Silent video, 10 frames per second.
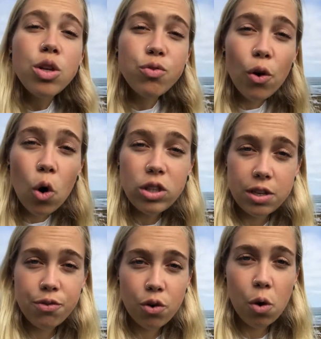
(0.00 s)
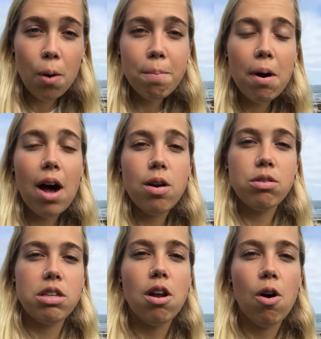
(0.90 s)
44
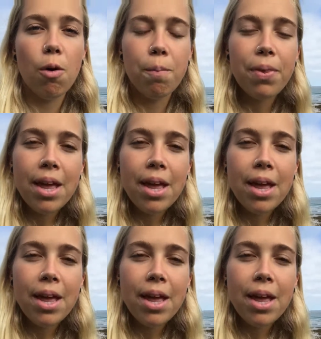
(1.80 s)
miles long.